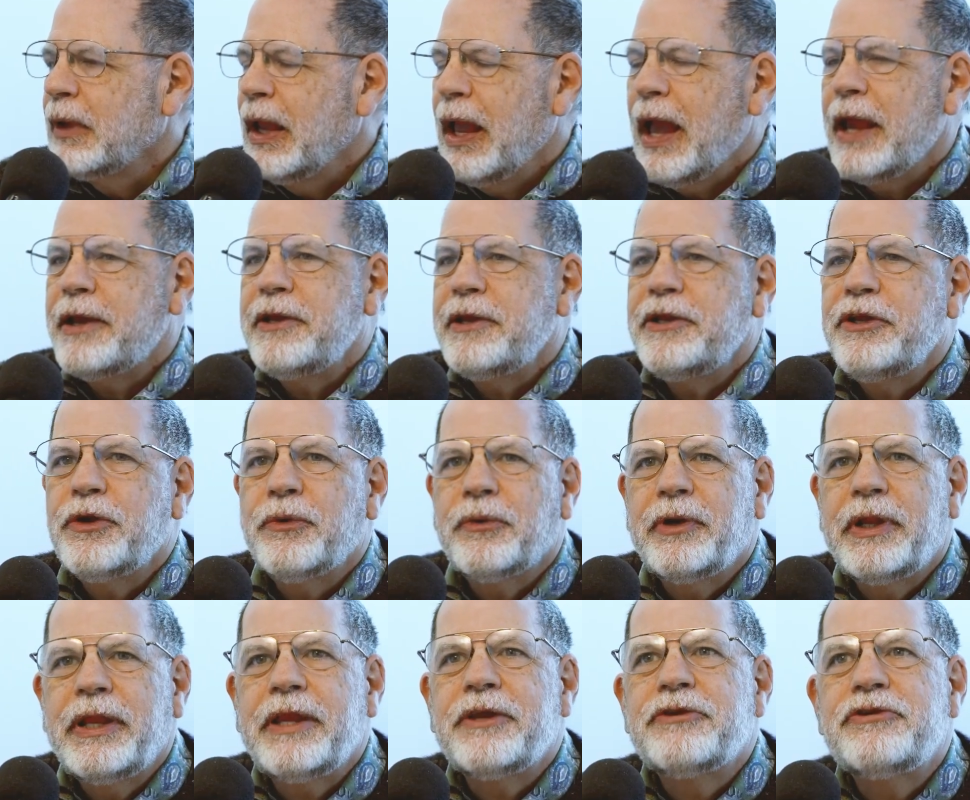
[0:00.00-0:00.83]
And in
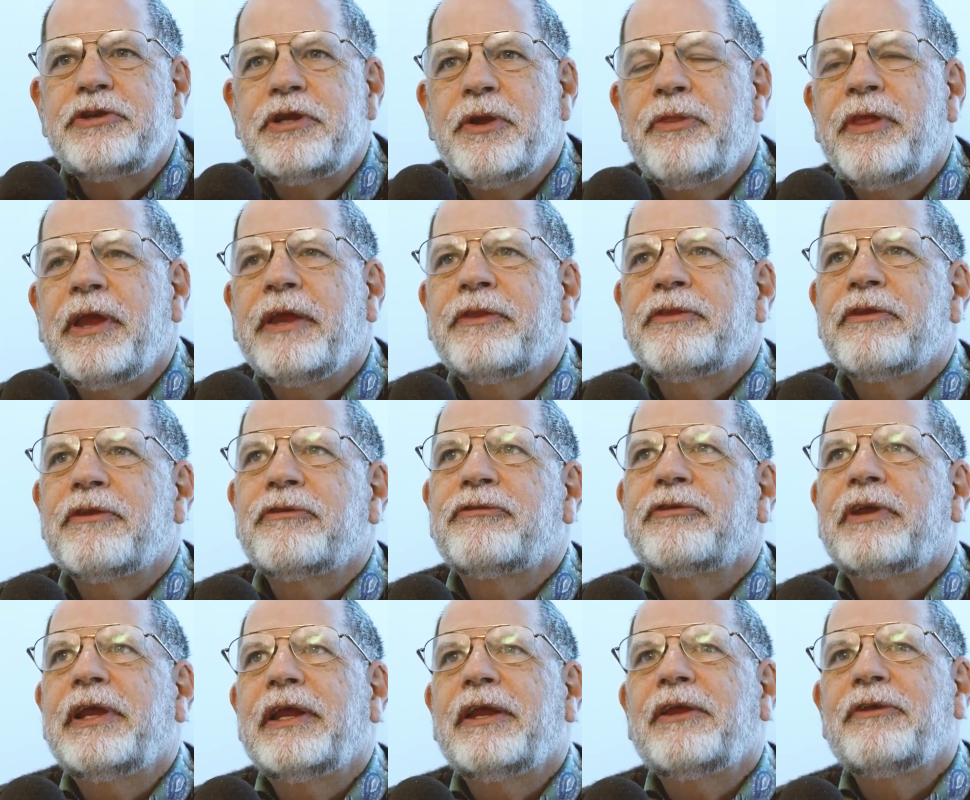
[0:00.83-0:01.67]
your niche, do you think the
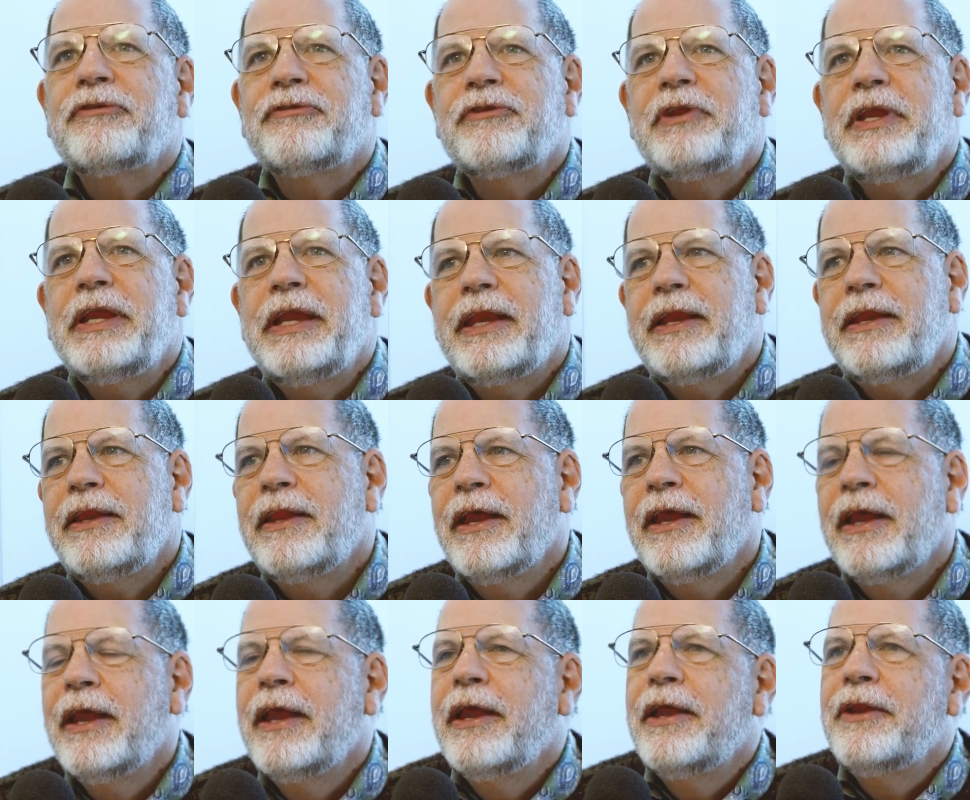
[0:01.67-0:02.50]
skills
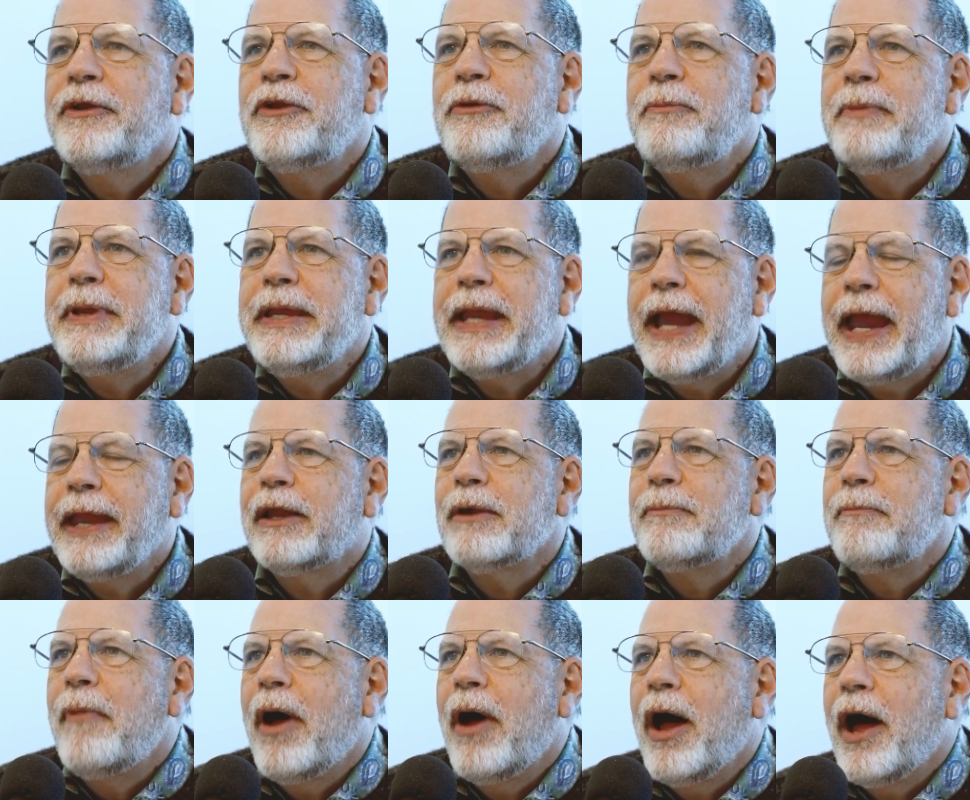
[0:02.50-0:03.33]
needed to be a
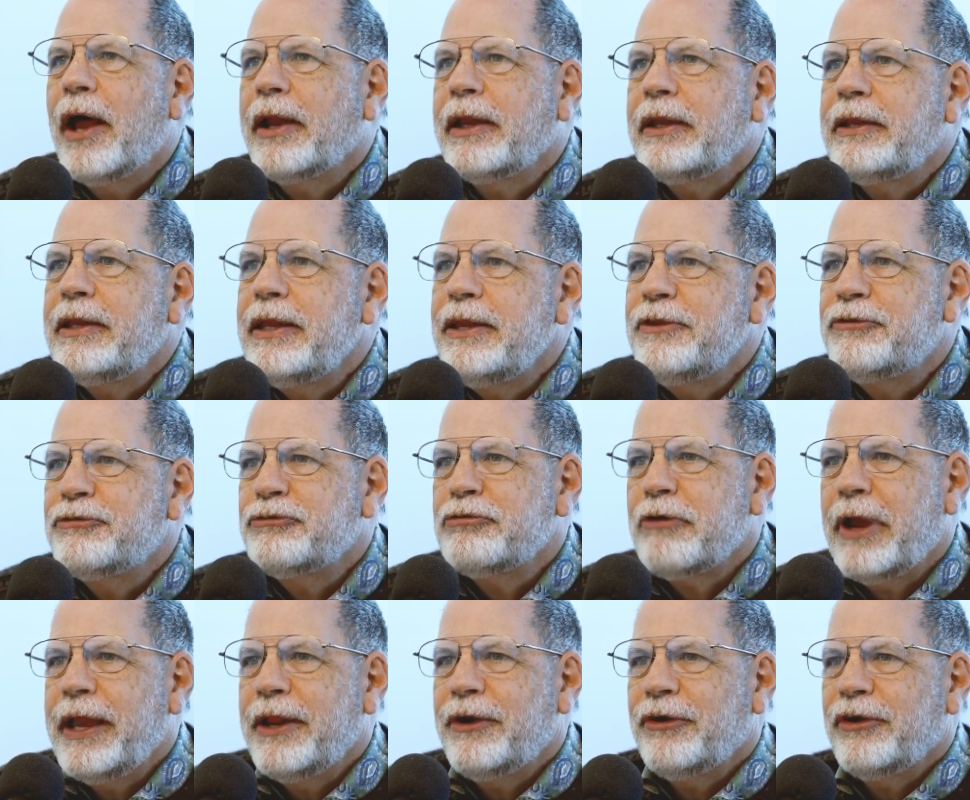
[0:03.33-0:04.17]
commodities
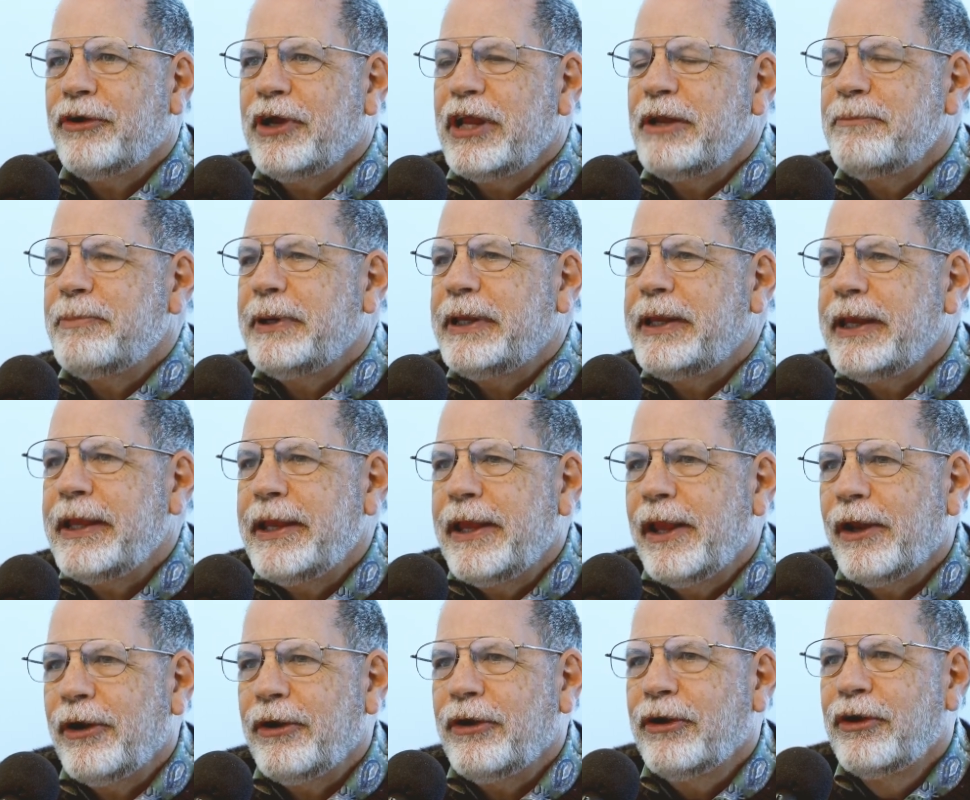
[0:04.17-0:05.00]
trader in
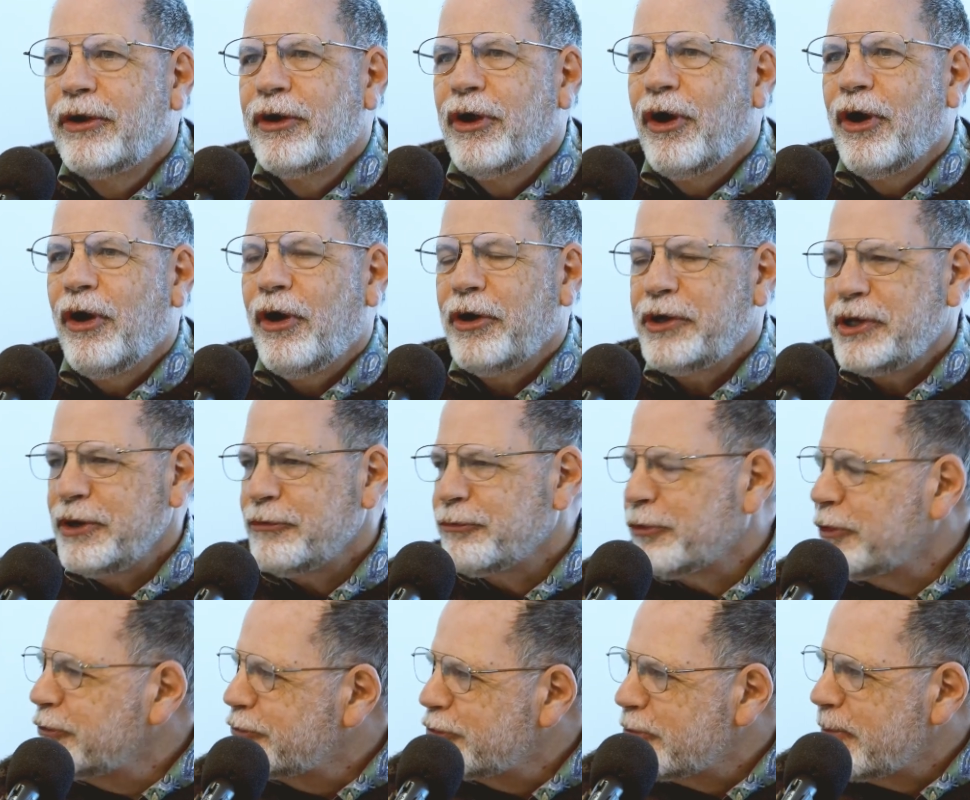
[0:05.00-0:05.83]
particular are
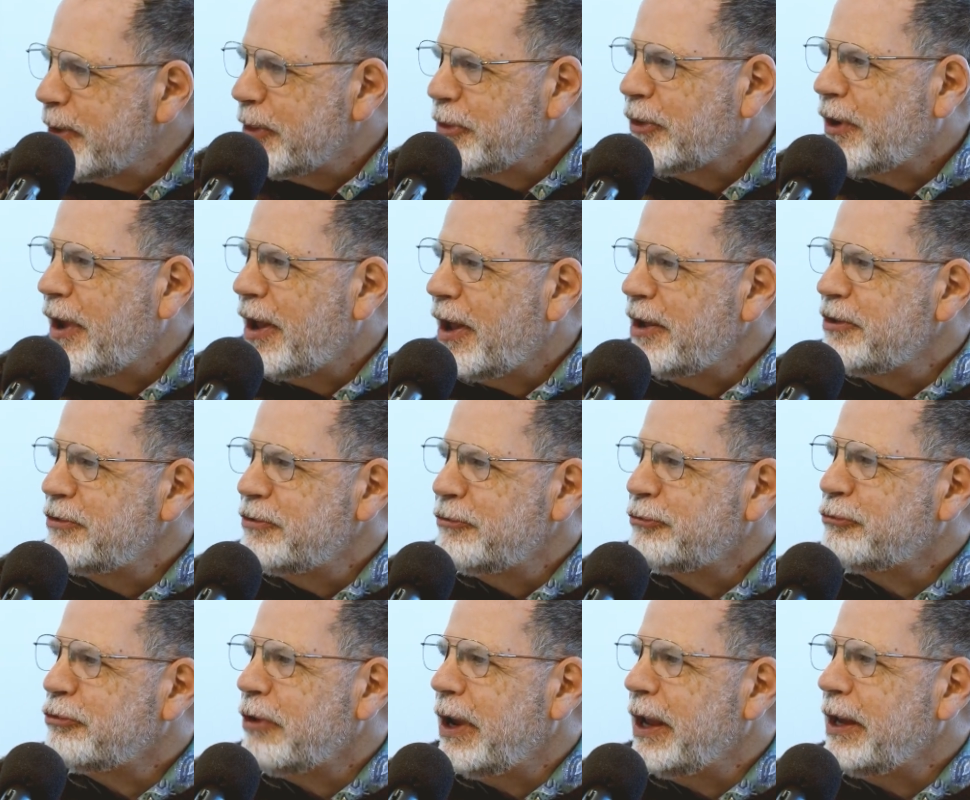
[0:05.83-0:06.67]
different from other kinds
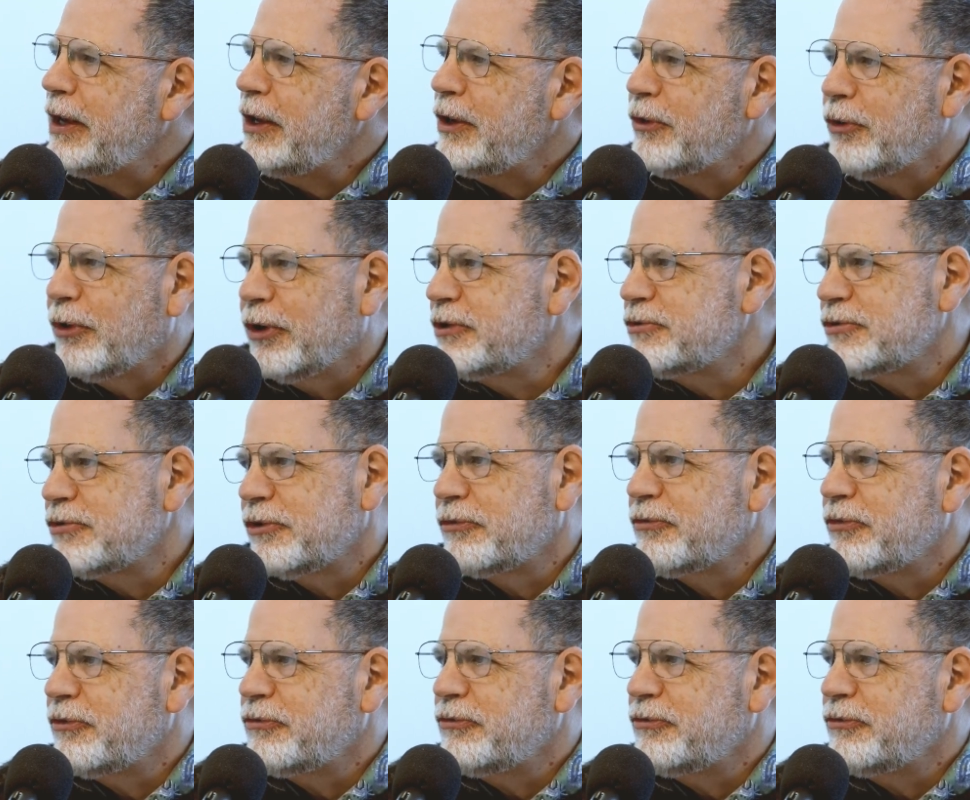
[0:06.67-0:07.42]
of trading, or it's just the